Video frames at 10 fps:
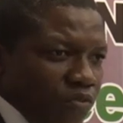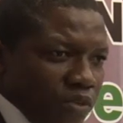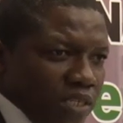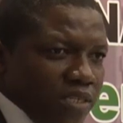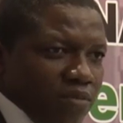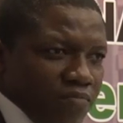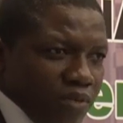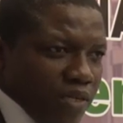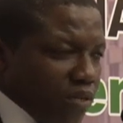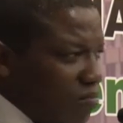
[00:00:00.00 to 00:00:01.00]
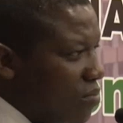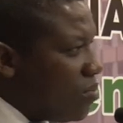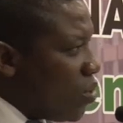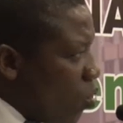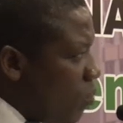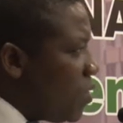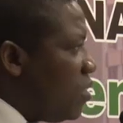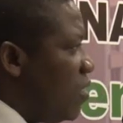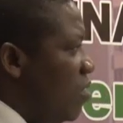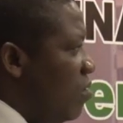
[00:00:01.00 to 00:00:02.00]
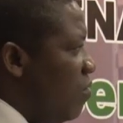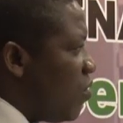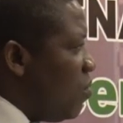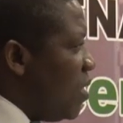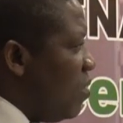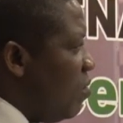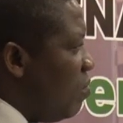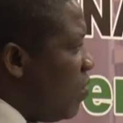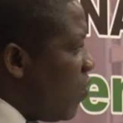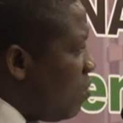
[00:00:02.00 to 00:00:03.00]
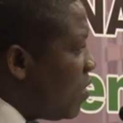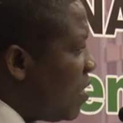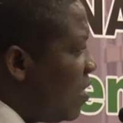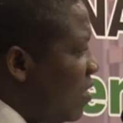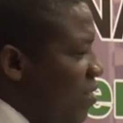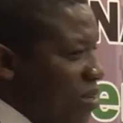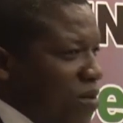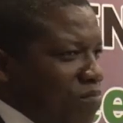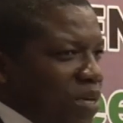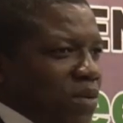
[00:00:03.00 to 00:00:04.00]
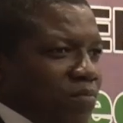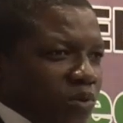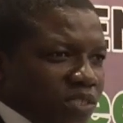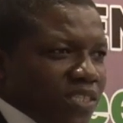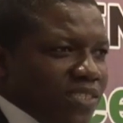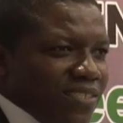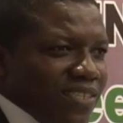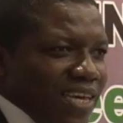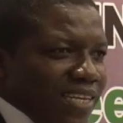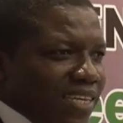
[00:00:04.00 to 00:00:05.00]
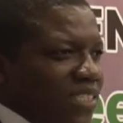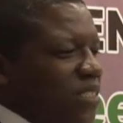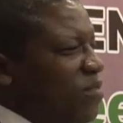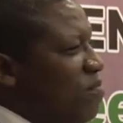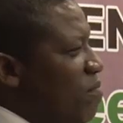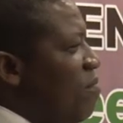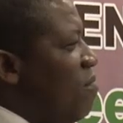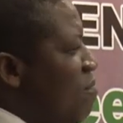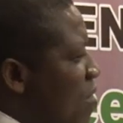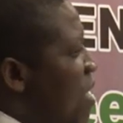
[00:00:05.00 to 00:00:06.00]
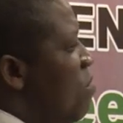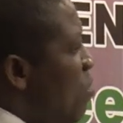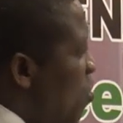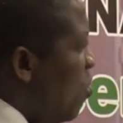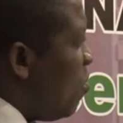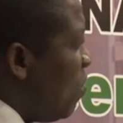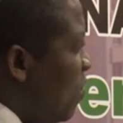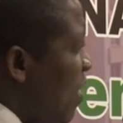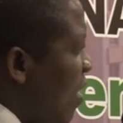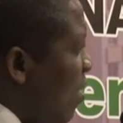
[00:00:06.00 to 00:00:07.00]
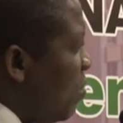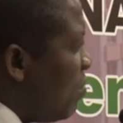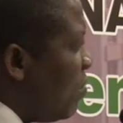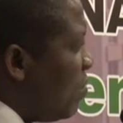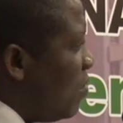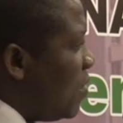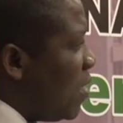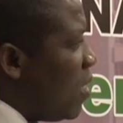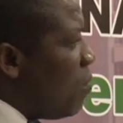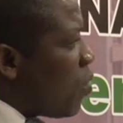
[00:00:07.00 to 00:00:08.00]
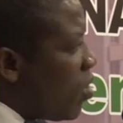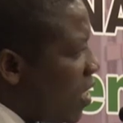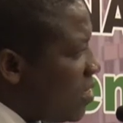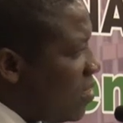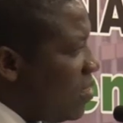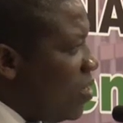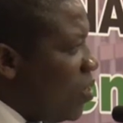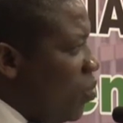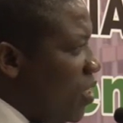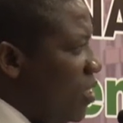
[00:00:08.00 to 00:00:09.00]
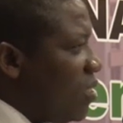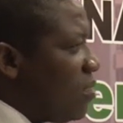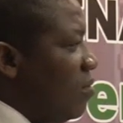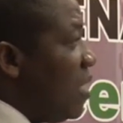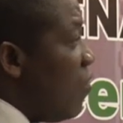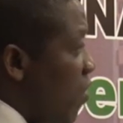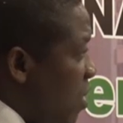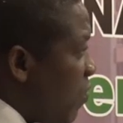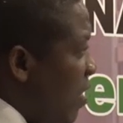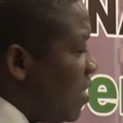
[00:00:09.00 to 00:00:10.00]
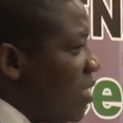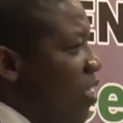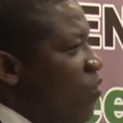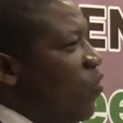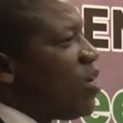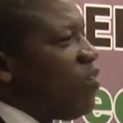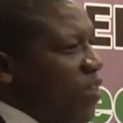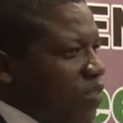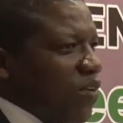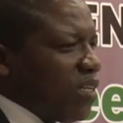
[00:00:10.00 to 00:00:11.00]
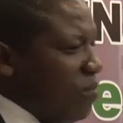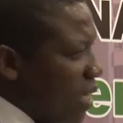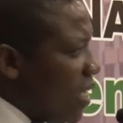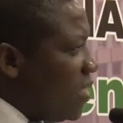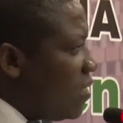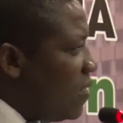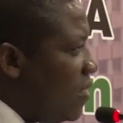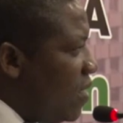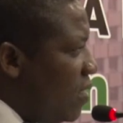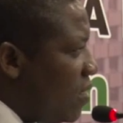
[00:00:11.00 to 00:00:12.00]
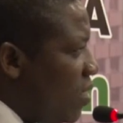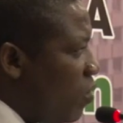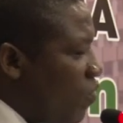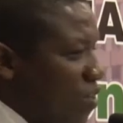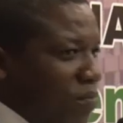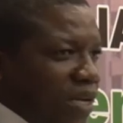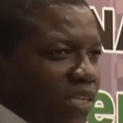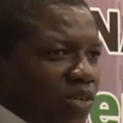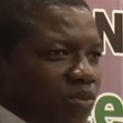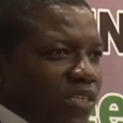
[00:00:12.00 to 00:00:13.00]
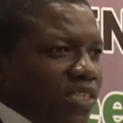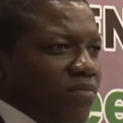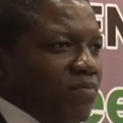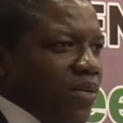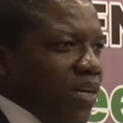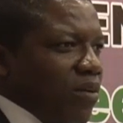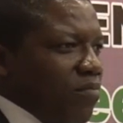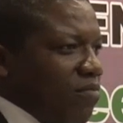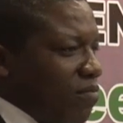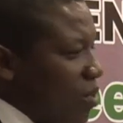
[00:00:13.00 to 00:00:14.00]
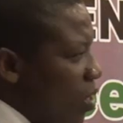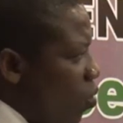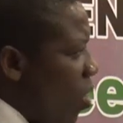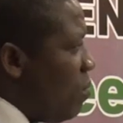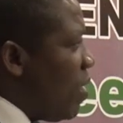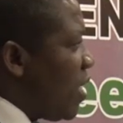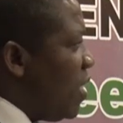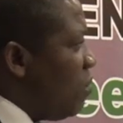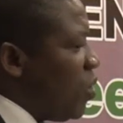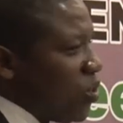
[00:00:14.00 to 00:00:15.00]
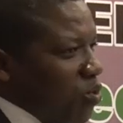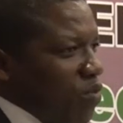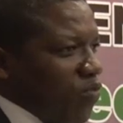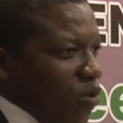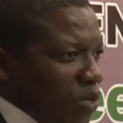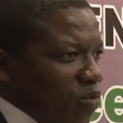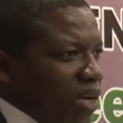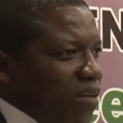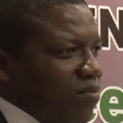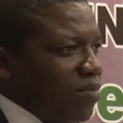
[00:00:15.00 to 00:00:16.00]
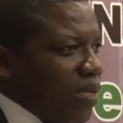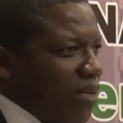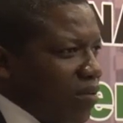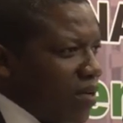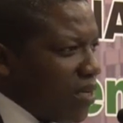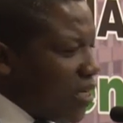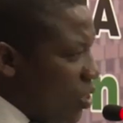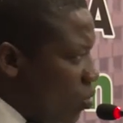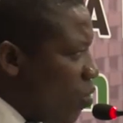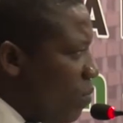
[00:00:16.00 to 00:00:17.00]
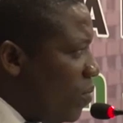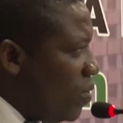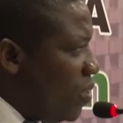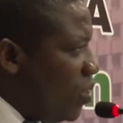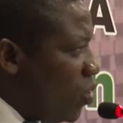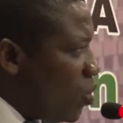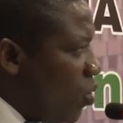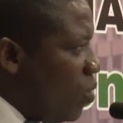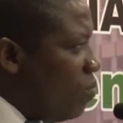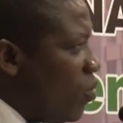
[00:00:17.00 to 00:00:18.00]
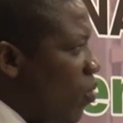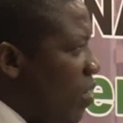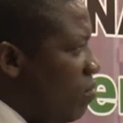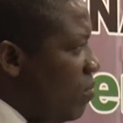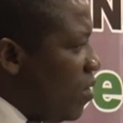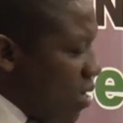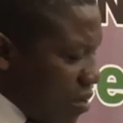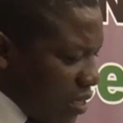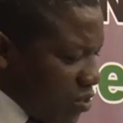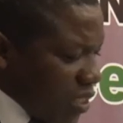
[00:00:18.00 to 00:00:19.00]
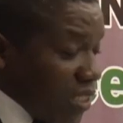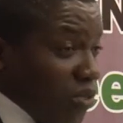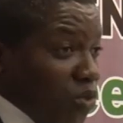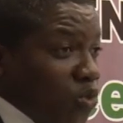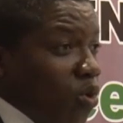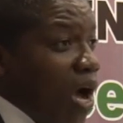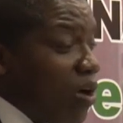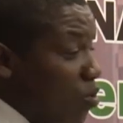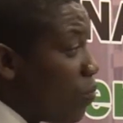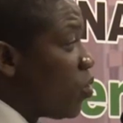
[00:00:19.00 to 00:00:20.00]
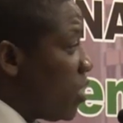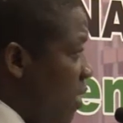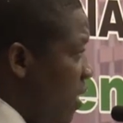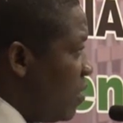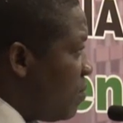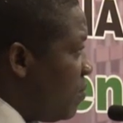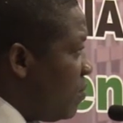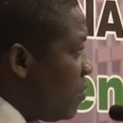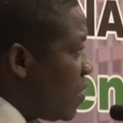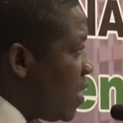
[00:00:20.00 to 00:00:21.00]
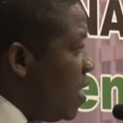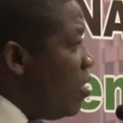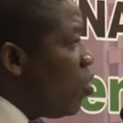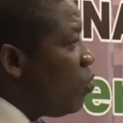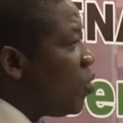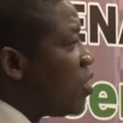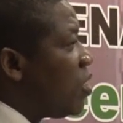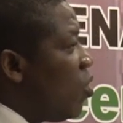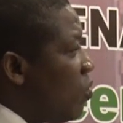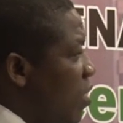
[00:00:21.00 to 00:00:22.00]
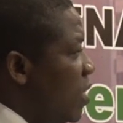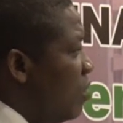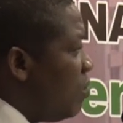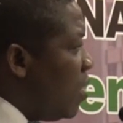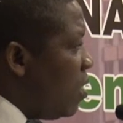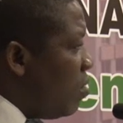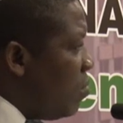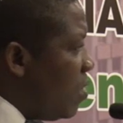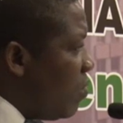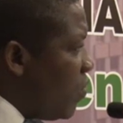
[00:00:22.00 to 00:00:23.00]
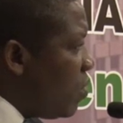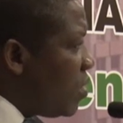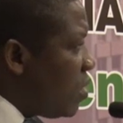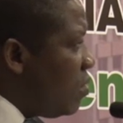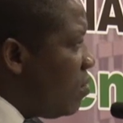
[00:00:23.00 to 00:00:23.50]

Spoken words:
the crops from the farms being processed and get many more products, which is diversified, for diversified market, instead of depending only one market because we have only one cash crop. So we're attracting also agro-processing in almost all the fields.